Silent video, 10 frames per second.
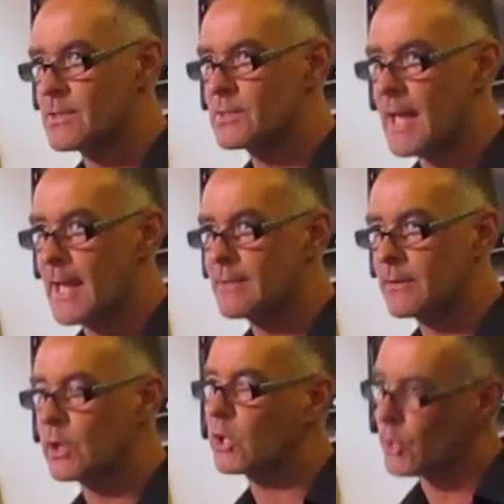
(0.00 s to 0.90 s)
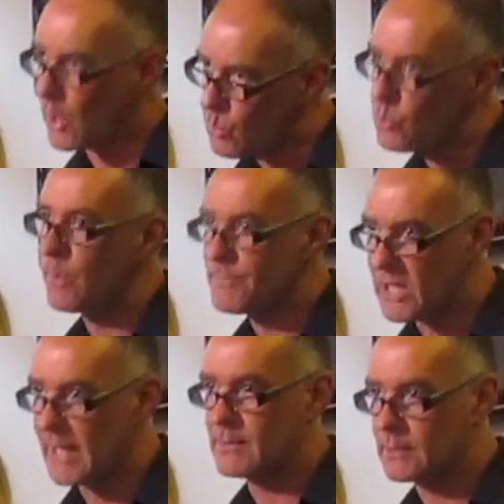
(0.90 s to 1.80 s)
said, the Crown
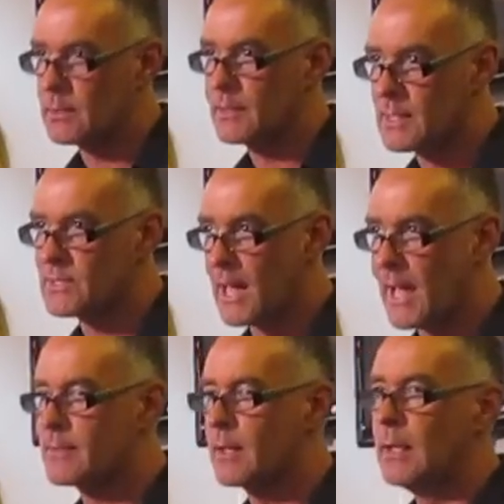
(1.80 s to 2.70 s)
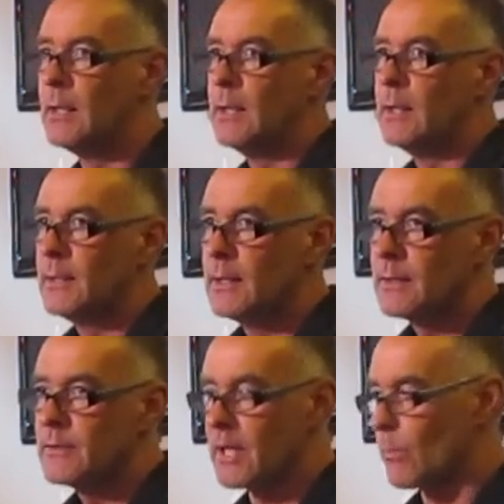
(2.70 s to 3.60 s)
objected, and they said
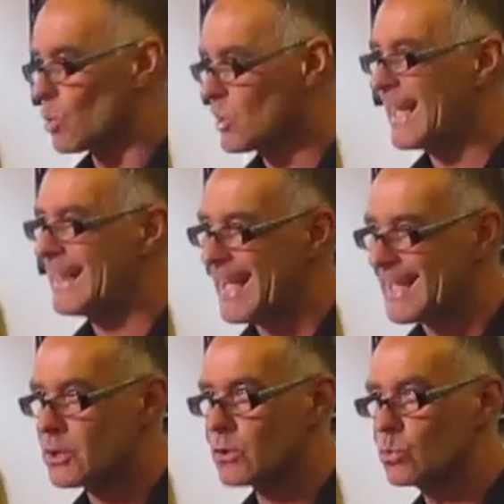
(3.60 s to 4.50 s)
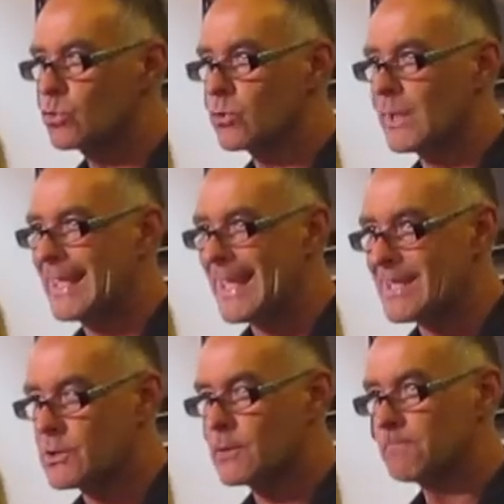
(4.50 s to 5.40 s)
that it was collateral to the
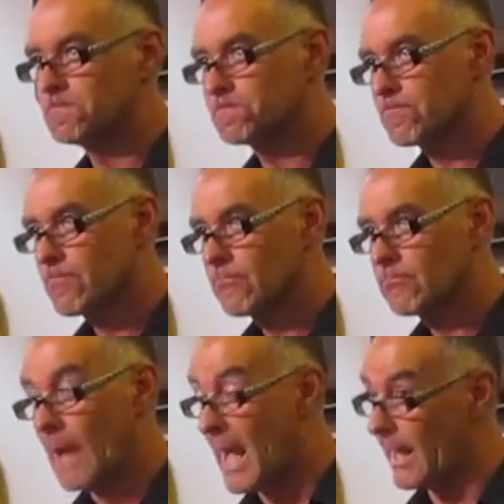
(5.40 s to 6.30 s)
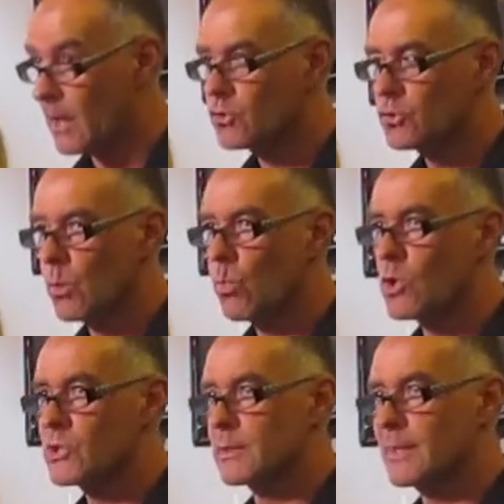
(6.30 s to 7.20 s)
case. I argued it
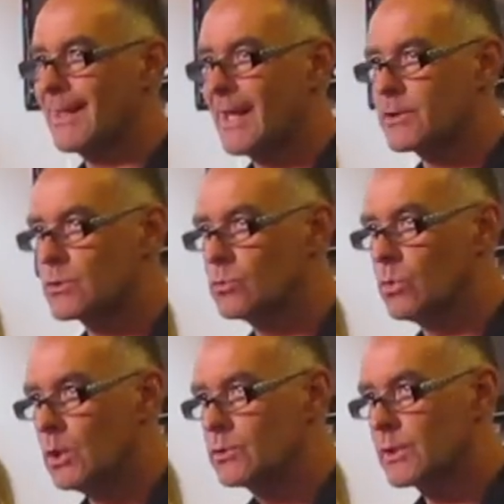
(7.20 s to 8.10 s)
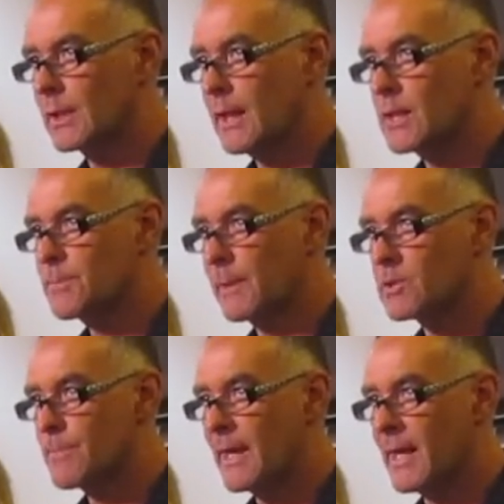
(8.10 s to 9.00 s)
wasn't collateral to the case
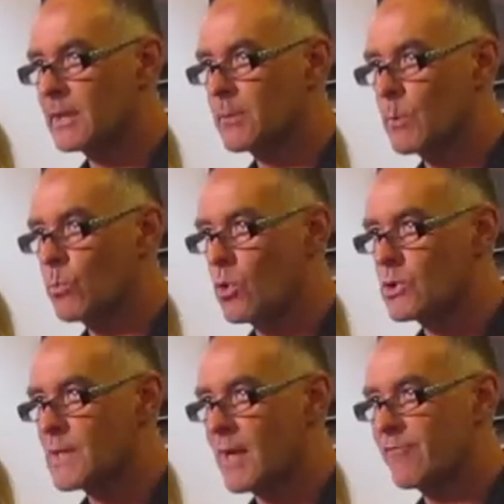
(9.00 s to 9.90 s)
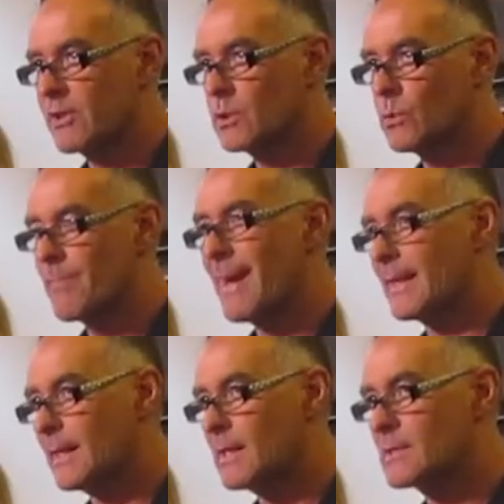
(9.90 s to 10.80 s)
because my argument was that a video in my
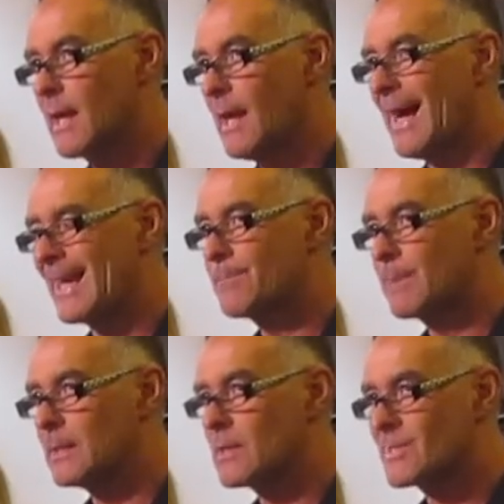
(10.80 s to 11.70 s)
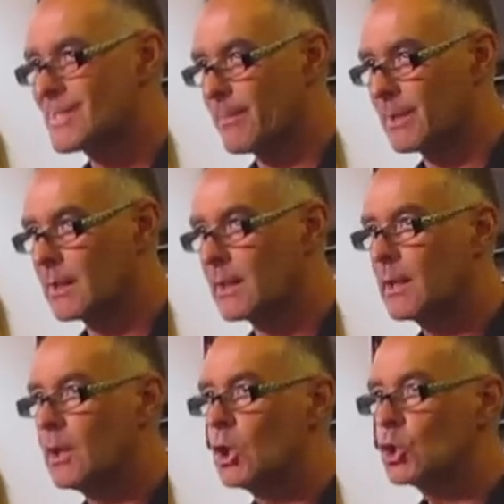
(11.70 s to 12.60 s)
case had been
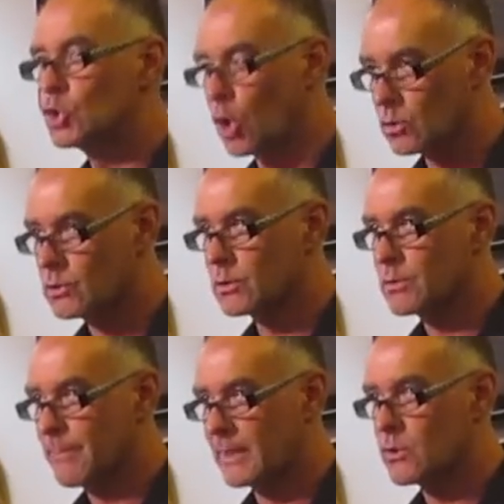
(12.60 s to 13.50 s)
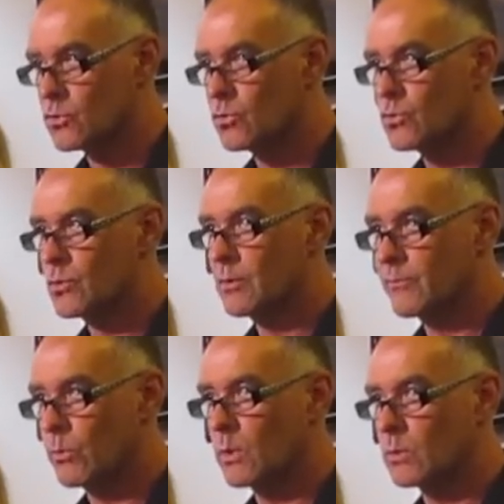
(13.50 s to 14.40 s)
similarly doctored by the News of
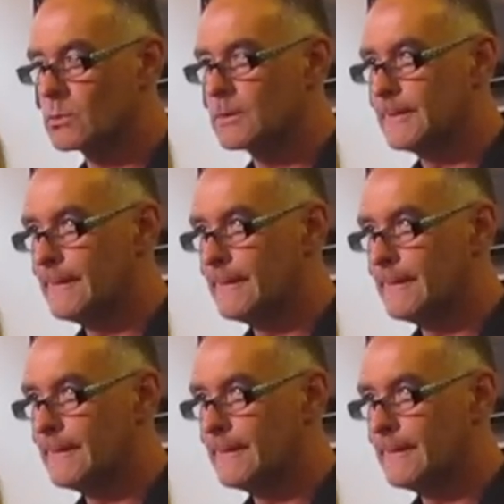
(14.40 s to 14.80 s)
the World.